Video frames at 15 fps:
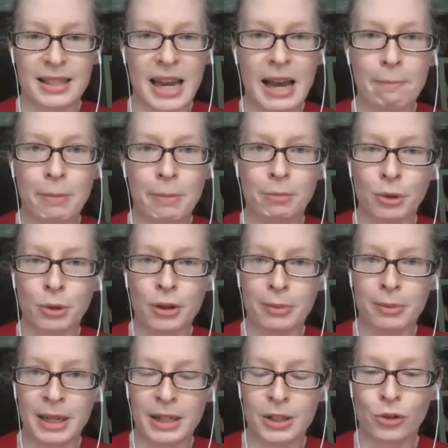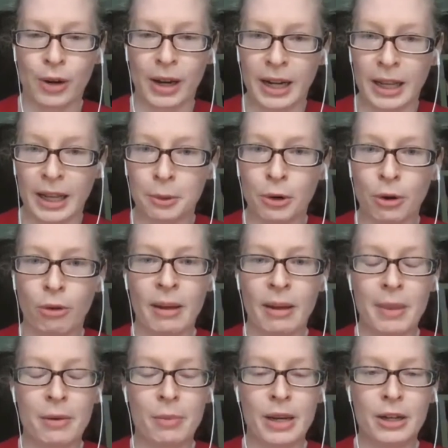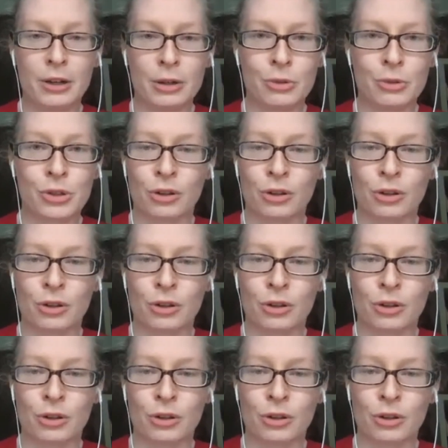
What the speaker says: SNAP Employment and Training Program that we know